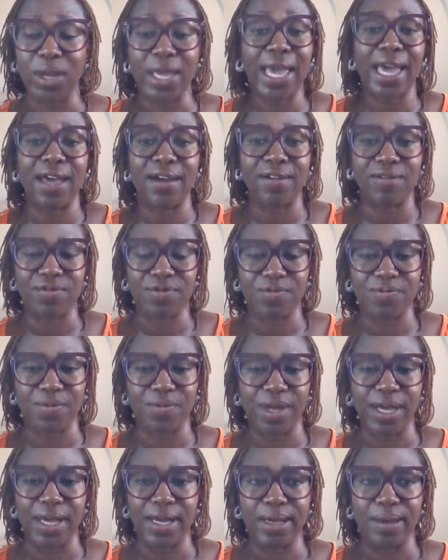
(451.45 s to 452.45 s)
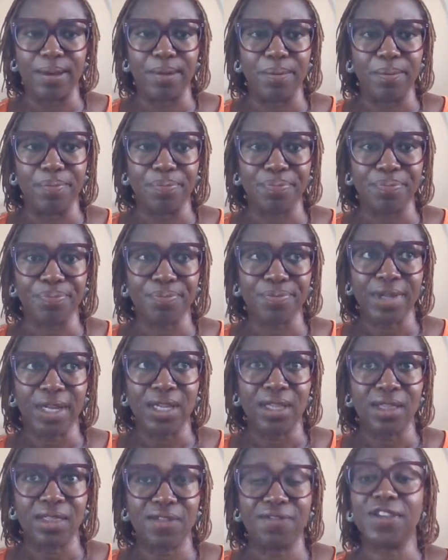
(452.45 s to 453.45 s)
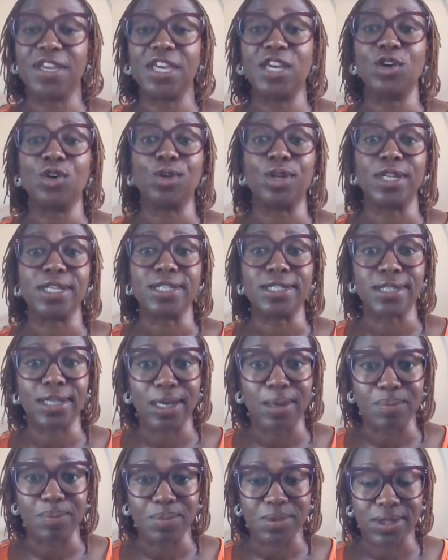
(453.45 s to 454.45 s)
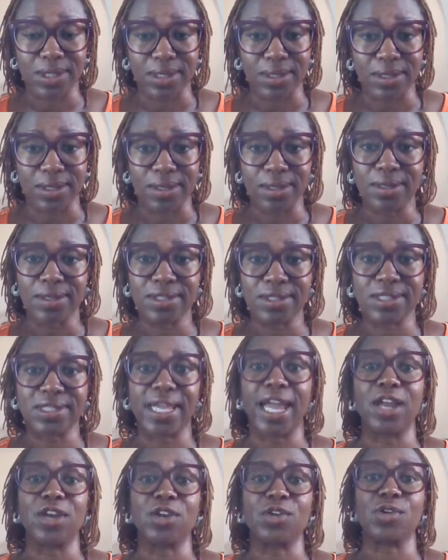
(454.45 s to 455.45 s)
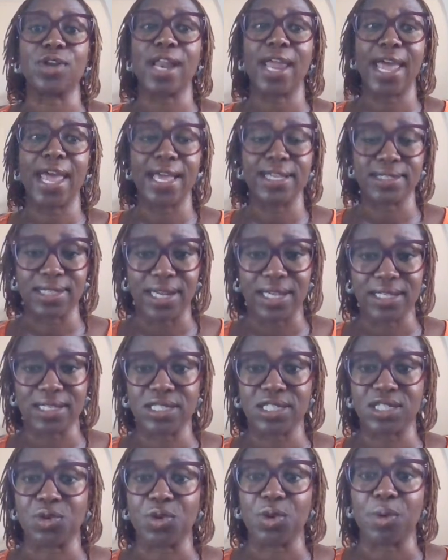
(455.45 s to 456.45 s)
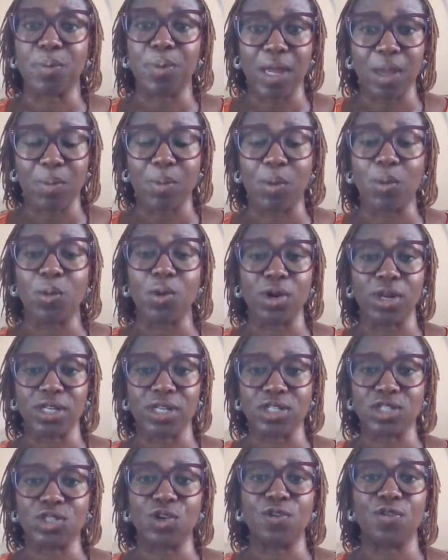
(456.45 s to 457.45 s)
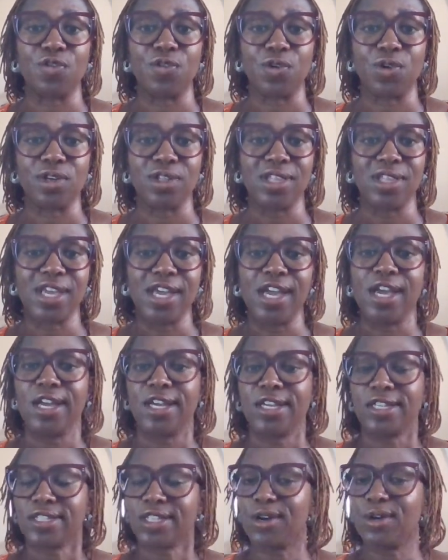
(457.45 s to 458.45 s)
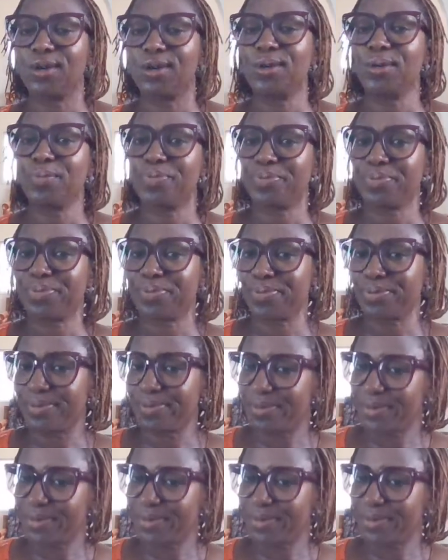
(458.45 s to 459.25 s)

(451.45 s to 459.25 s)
we have the vehicle is up to standard and has the necessary paperwork and so forth. So